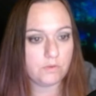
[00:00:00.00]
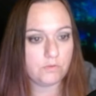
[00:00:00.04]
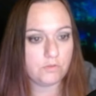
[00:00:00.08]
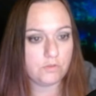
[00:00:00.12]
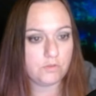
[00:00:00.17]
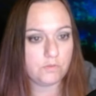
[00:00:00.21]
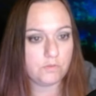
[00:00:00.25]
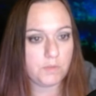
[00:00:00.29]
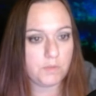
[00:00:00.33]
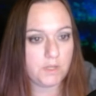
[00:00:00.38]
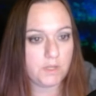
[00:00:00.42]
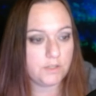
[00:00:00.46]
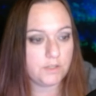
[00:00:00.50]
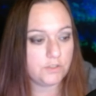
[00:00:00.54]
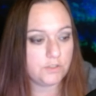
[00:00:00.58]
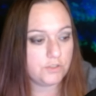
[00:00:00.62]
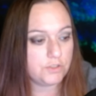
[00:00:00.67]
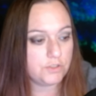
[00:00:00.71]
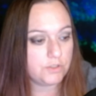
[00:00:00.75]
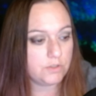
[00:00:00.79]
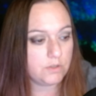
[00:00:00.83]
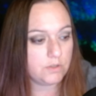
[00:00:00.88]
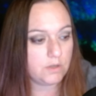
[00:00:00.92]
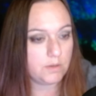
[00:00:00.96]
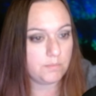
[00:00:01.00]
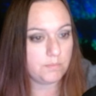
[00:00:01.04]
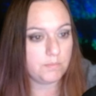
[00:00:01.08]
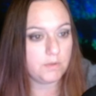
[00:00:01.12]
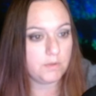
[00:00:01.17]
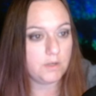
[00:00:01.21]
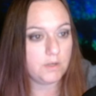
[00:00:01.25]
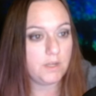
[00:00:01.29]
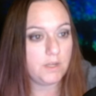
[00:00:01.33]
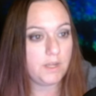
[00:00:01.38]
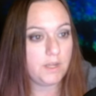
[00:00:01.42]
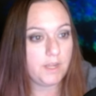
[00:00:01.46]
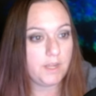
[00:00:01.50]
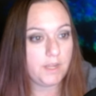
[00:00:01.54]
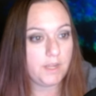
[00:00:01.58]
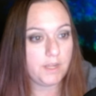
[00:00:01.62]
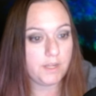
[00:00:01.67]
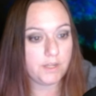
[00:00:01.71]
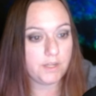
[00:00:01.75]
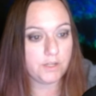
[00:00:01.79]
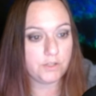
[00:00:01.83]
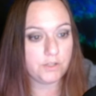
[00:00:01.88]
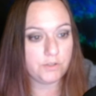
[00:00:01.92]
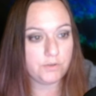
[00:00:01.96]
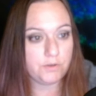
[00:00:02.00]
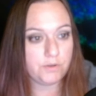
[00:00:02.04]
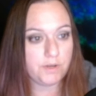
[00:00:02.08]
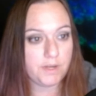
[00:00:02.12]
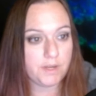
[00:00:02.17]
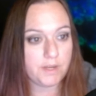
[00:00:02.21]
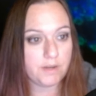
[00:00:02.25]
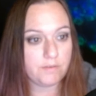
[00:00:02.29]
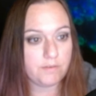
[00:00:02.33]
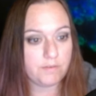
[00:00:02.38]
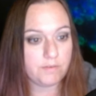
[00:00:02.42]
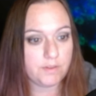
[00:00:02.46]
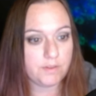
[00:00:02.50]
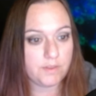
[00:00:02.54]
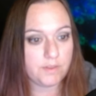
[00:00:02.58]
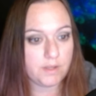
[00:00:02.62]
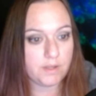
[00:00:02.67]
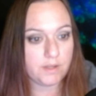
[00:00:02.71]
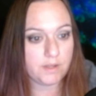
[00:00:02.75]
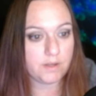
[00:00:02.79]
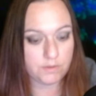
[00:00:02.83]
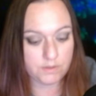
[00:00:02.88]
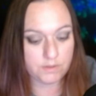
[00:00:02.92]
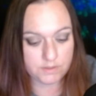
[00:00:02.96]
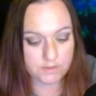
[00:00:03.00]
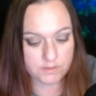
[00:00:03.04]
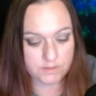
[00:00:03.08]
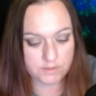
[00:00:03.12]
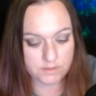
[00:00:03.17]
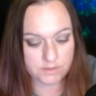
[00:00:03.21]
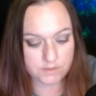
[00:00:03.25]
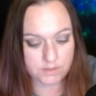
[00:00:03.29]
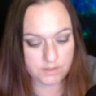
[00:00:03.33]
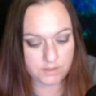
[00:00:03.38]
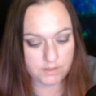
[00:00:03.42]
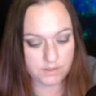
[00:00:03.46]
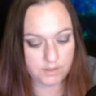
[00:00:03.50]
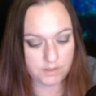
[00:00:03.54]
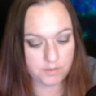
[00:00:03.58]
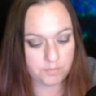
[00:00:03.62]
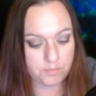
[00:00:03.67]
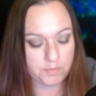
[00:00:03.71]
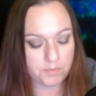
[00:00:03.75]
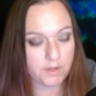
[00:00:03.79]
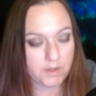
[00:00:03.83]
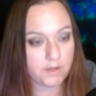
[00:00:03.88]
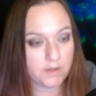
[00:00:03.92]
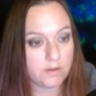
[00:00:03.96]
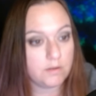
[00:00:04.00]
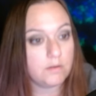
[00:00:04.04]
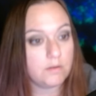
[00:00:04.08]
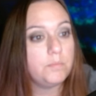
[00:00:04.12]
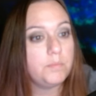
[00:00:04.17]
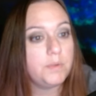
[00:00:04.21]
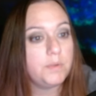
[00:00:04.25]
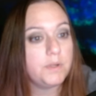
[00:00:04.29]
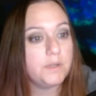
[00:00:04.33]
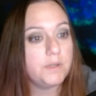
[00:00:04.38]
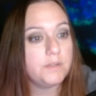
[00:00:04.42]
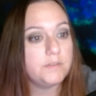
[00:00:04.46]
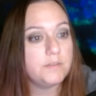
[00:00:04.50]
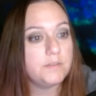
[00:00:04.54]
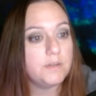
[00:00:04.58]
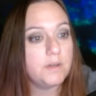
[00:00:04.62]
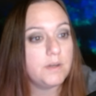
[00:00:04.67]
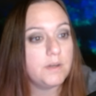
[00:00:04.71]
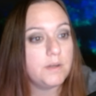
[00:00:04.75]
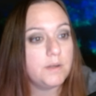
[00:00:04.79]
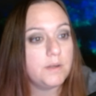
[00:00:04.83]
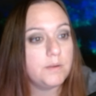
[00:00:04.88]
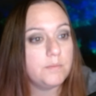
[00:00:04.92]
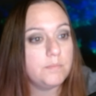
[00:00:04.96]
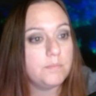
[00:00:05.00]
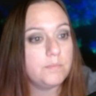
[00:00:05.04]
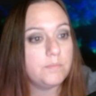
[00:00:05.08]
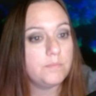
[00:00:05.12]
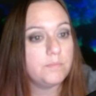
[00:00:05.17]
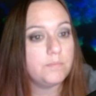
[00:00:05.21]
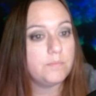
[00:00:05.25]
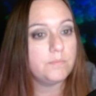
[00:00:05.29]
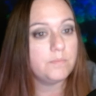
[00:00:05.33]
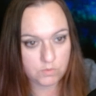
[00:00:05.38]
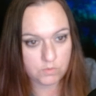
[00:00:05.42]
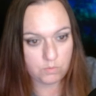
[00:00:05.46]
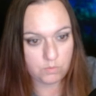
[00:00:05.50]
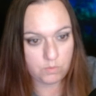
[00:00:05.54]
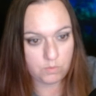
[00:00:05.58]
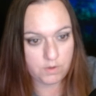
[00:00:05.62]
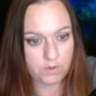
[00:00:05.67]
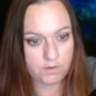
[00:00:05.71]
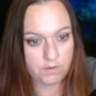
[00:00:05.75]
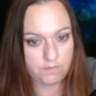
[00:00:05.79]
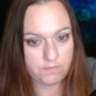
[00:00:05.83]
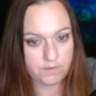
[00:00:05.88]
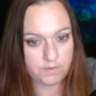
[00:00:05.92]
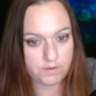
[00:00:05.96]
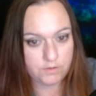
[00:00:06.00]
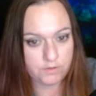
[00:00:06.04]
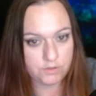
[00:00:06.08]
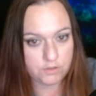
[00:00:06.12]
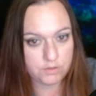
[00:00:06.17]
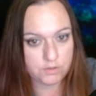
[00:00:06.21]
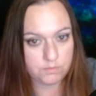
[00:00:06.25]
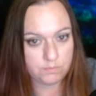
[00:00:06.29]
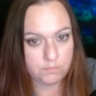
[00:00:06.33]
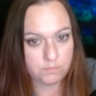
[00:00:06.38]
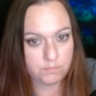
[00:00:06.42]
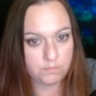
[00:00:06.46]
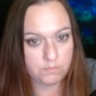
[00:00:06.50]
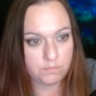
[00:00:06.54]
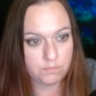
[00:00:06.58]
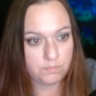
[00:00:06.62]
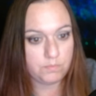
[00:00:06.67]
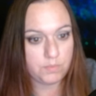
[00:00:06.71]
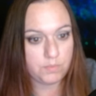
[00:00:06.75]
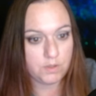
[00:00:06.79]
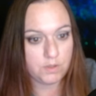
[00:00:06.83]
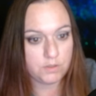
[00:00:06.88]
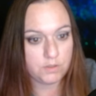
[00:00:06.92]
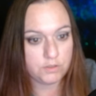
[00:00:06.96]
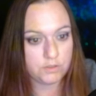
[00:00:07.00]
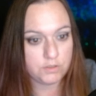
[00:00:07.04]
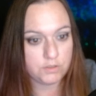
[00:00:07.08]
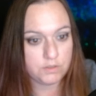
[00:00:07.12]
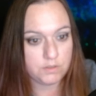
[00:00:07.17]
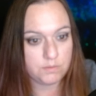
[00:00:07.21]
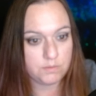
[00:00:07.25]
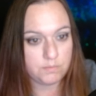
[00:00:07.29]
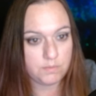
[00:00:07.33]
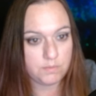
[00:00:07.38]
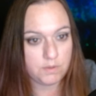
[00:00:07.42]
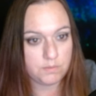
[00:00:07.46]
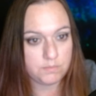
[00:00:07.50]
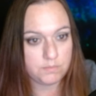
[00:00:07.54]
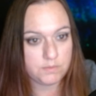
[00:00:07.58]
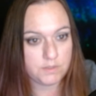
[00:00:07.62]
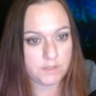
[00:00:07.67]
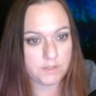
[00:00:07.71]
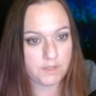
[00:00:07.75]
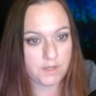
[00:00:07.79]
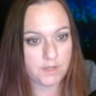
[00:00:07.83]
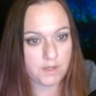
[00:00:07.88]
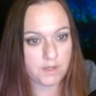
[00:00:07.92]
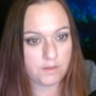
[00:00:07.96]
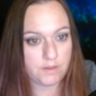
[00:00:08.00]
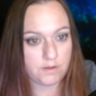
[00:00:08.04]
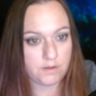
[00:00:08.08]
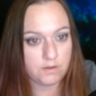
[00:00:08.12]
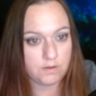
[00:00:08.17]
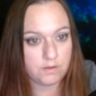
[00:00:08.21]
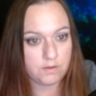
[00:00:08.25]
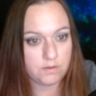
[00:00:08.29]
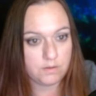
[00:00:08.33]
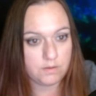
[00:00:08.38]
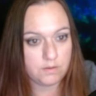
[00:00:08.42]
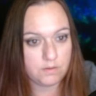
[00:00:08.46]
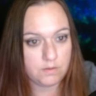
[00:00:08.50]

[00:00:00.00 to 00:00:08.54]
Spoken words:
Just making sure I'm including everything. And this is clipping big time. What if I just bunch them up together?